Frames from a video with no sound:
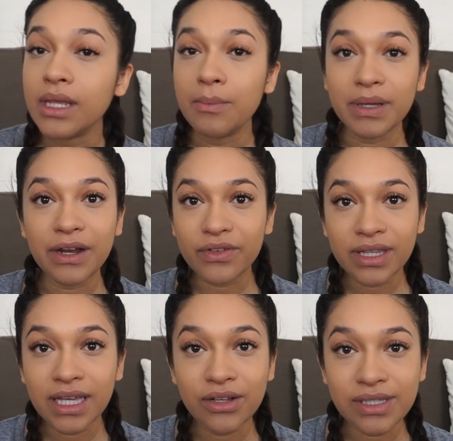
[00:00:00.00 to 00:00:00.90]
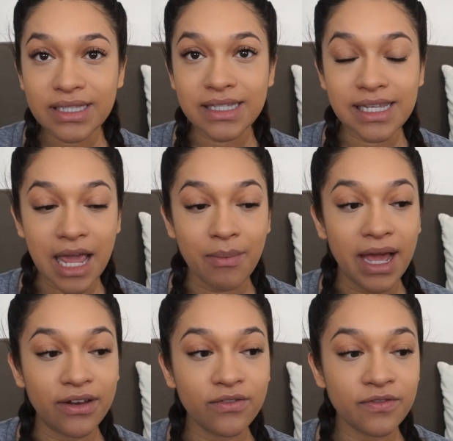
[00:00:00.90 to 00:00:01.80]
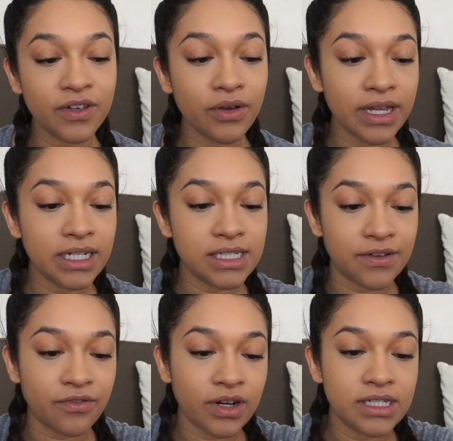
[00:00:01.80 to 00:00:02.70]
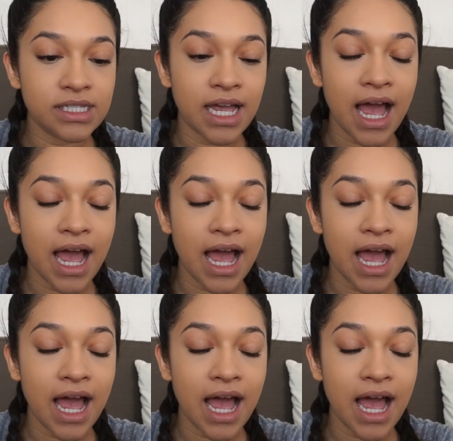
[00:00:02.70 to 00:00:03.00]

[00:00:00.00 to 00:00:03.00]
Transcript: But everything else is the same. I don't feel any different.